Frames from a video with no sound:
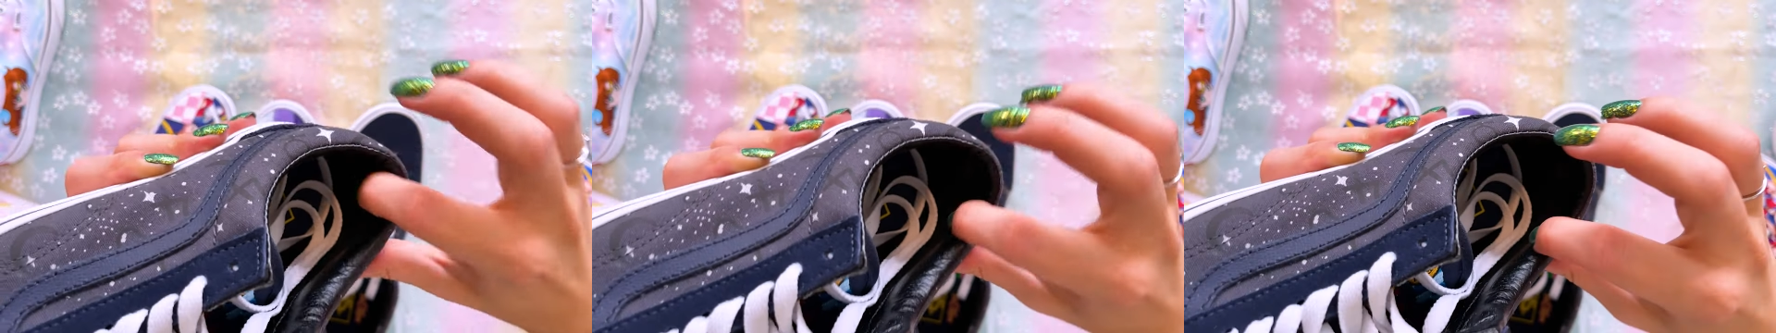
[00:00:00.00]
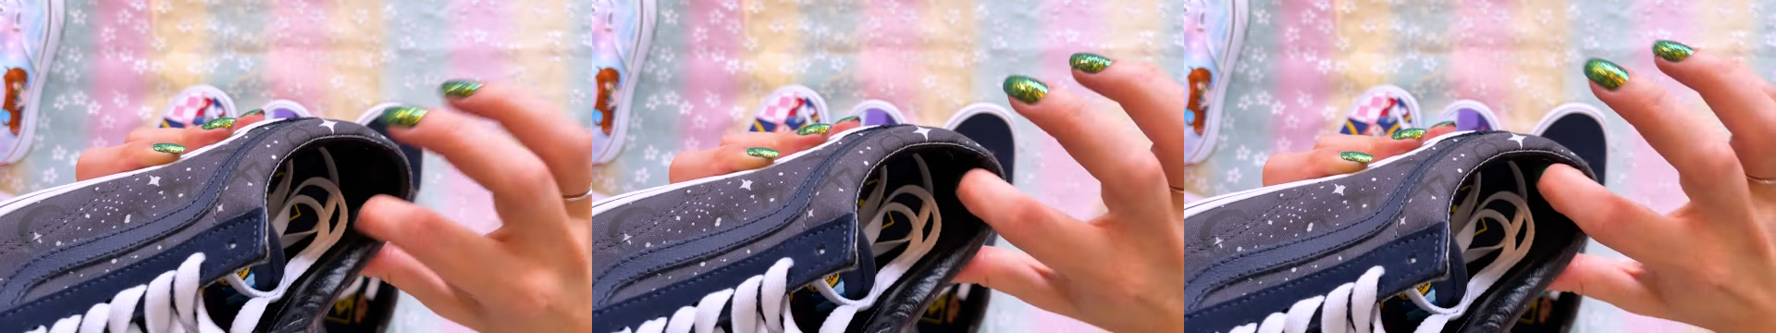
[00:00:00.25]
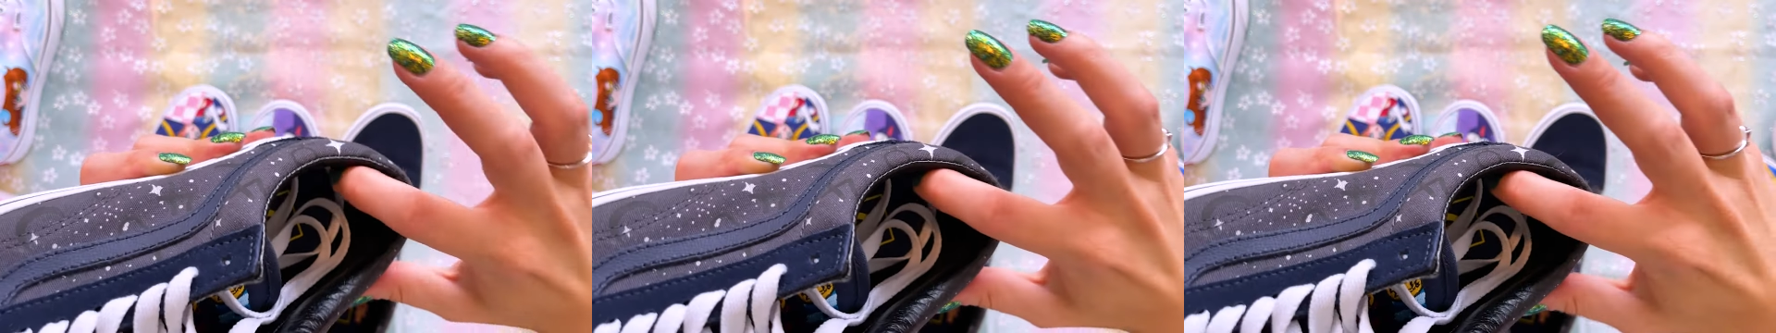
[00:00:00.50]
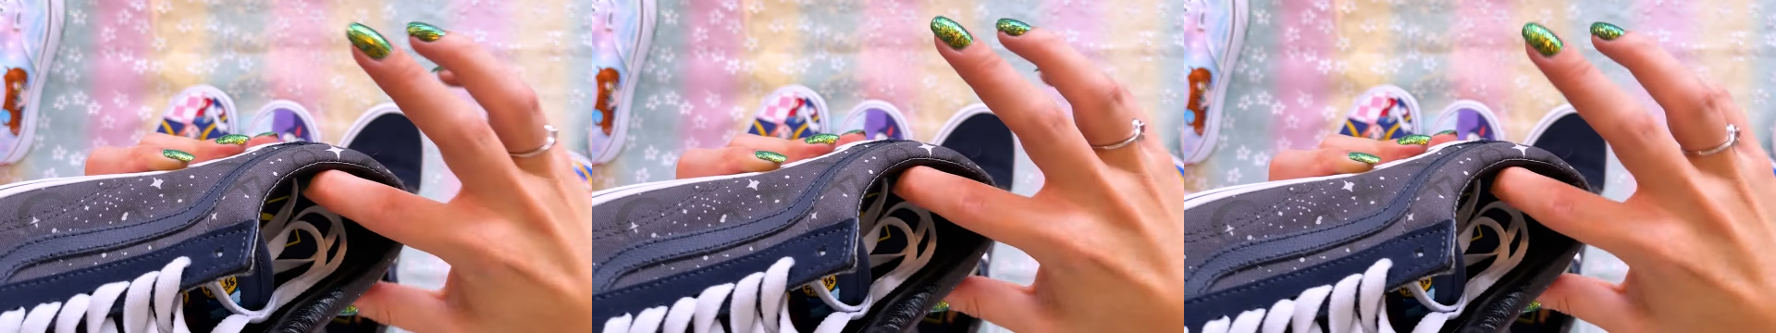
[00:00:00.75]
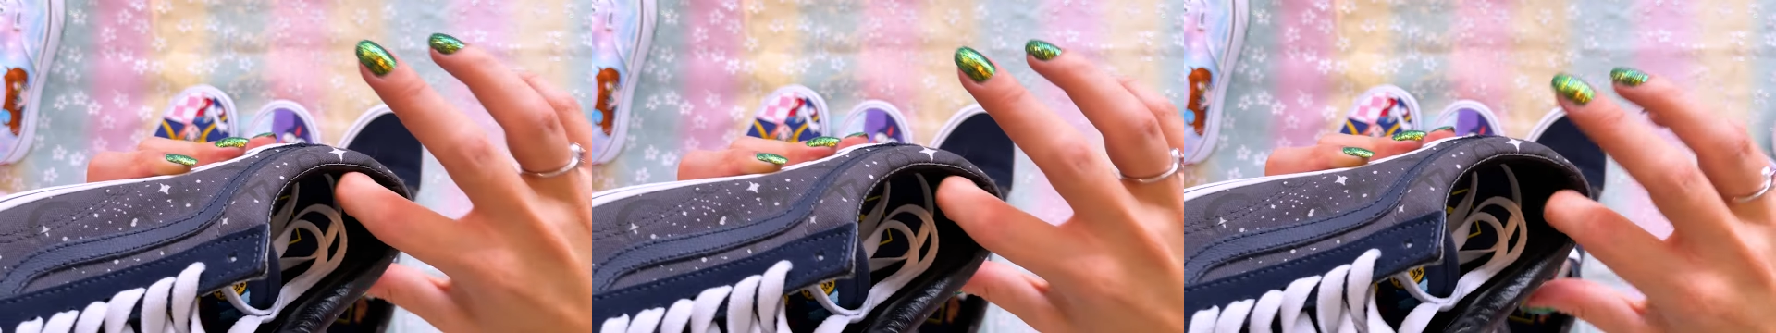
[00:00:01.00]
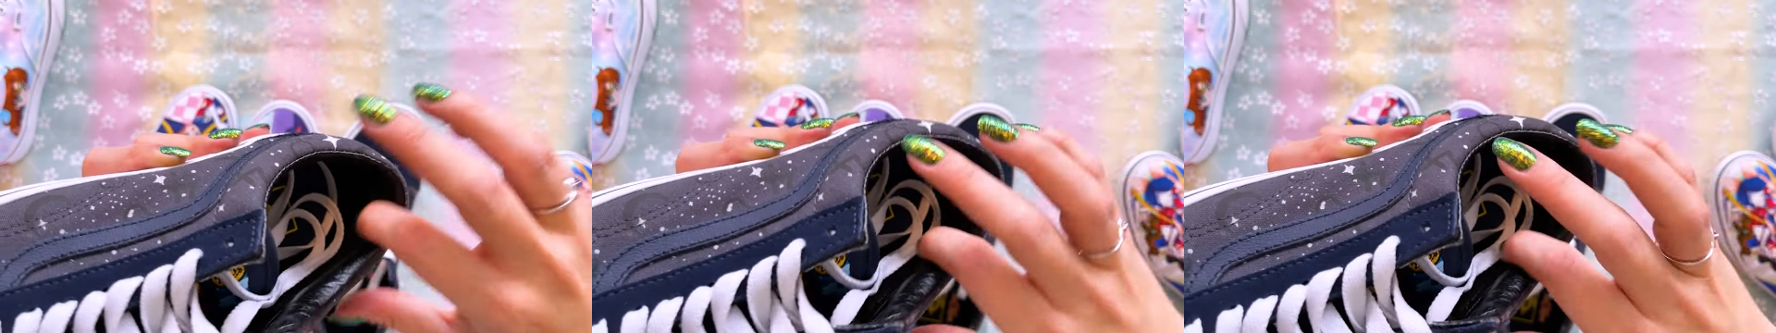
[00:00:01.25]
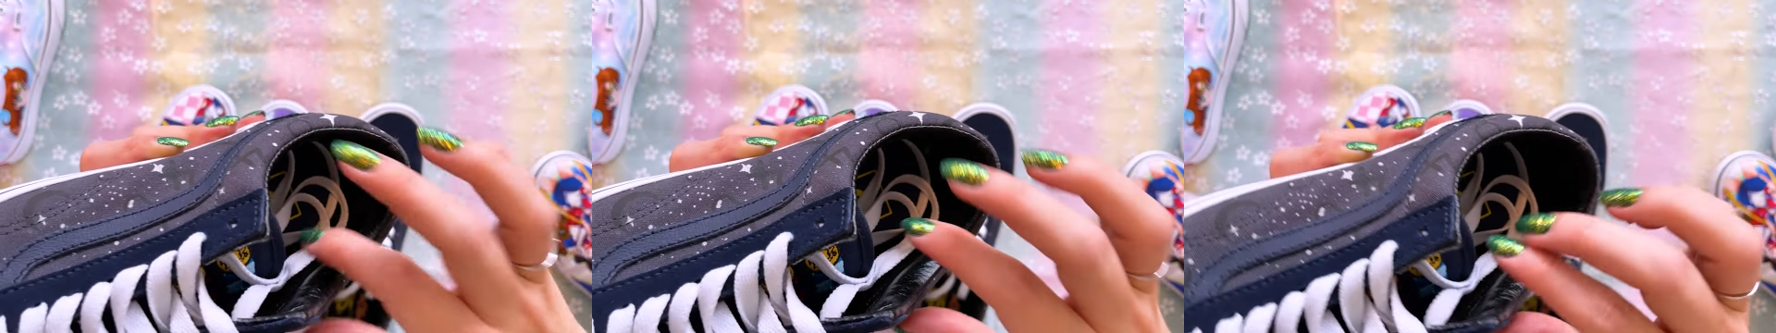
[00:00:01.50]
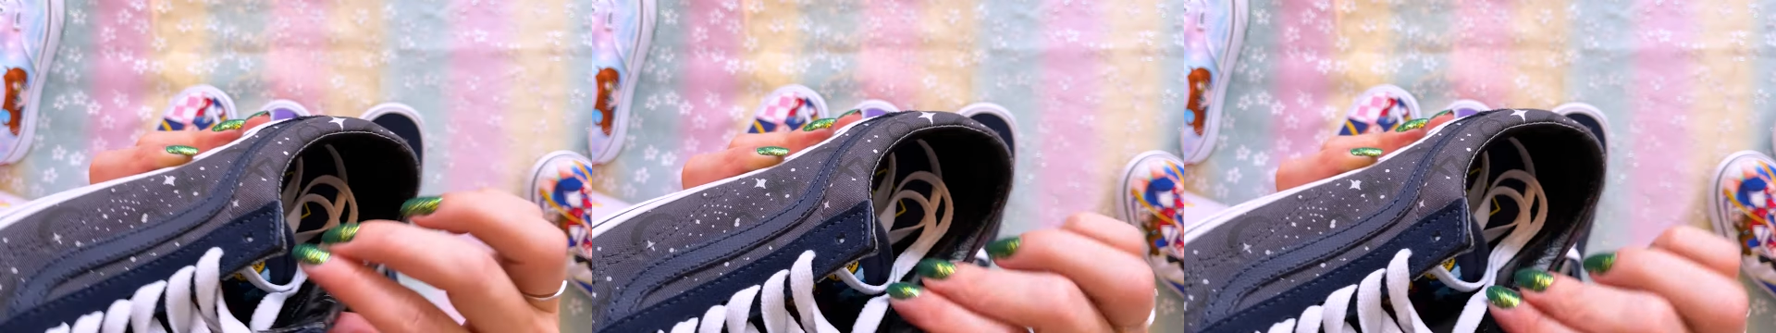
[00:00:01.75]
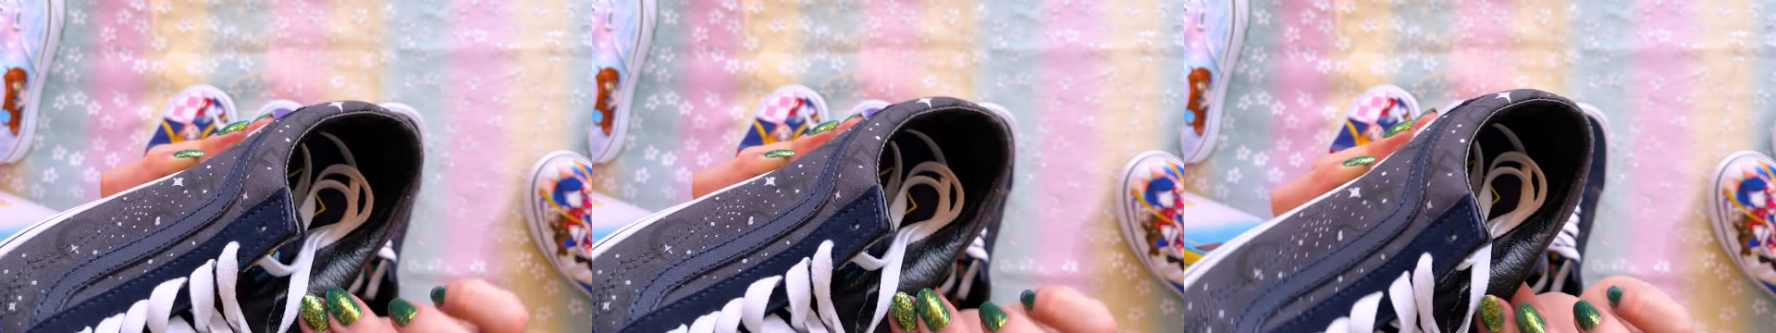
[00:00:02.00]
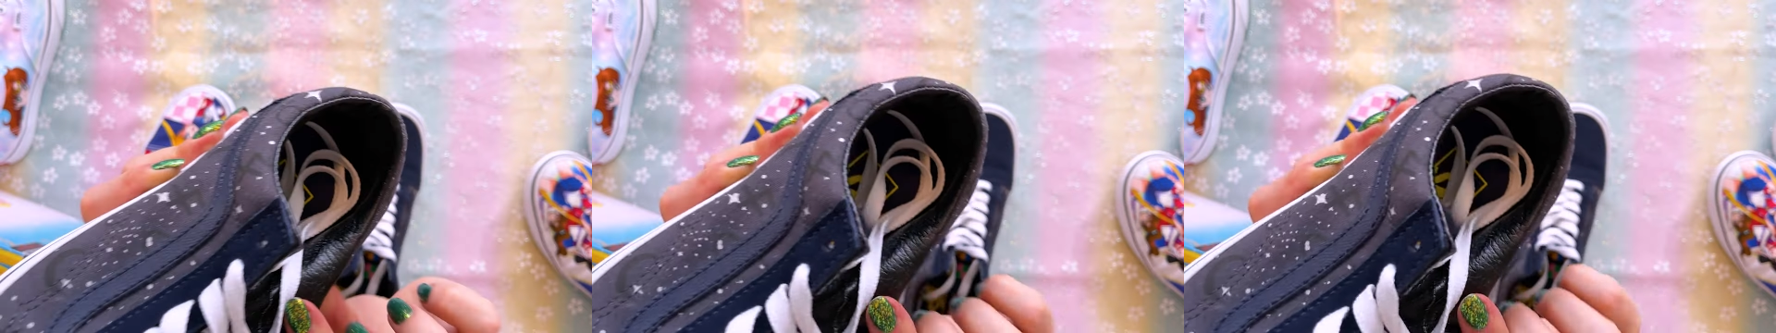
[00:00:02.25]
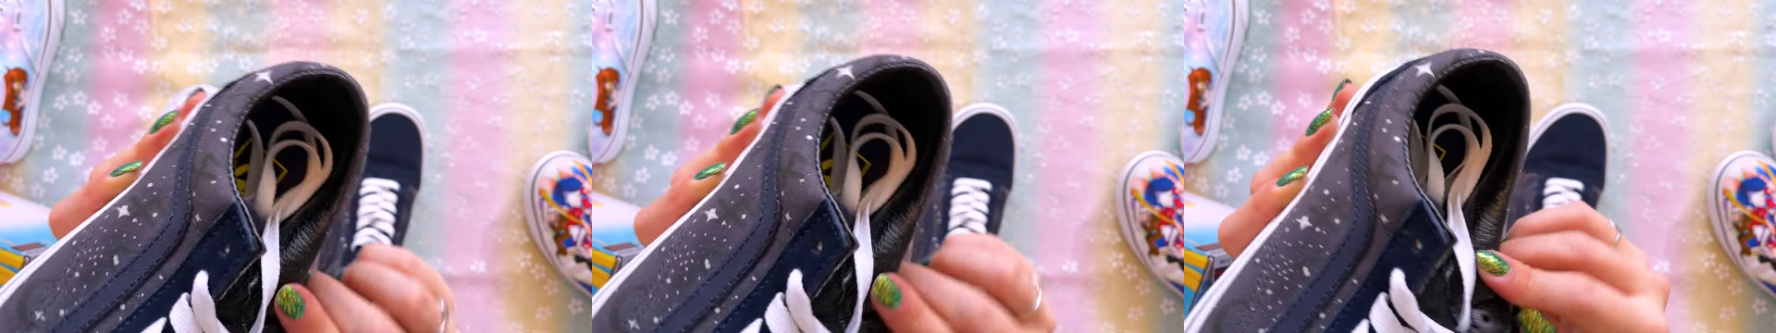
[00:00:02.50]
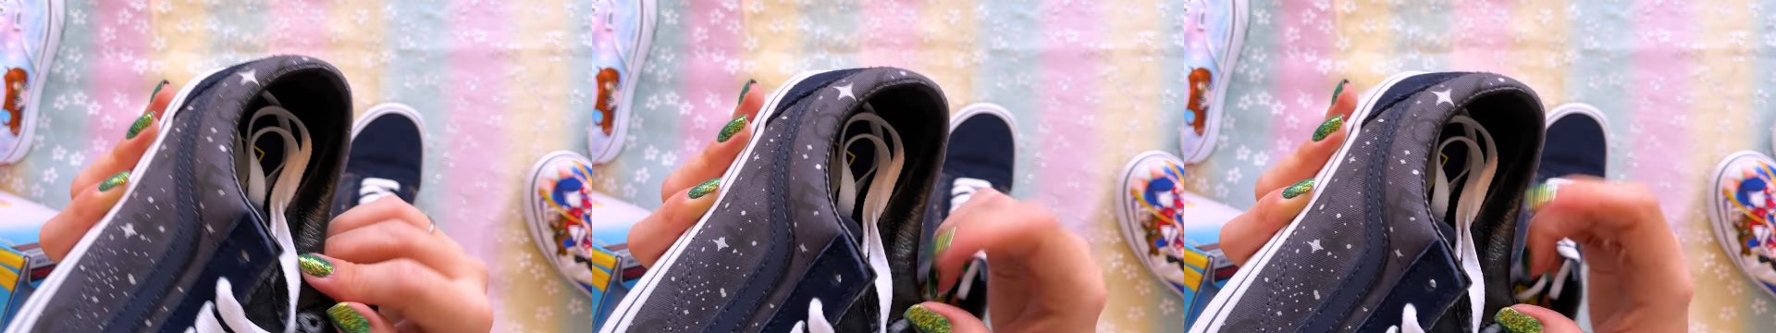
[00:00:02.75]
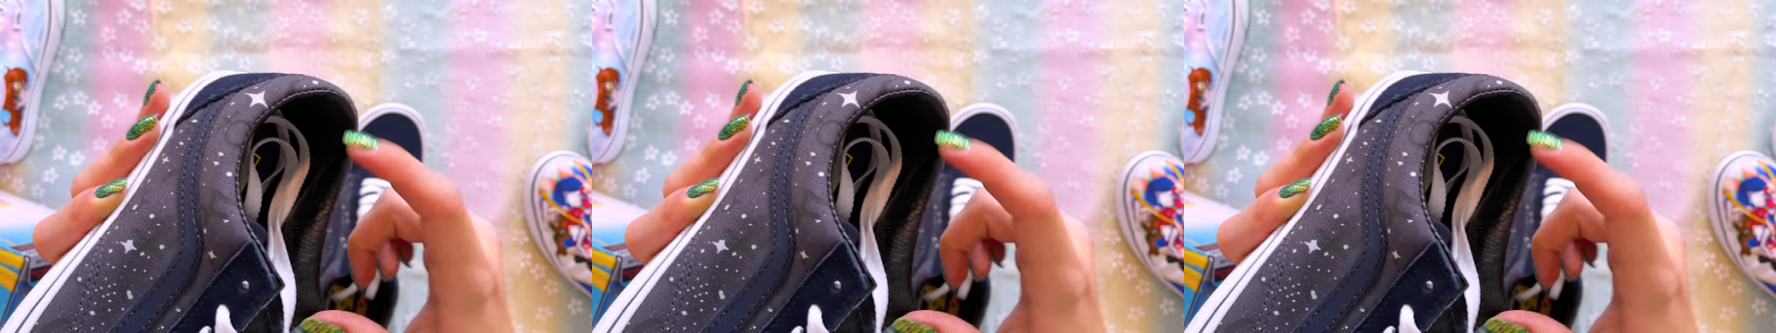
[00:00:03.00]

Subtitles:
Nobody's mouth can be seen.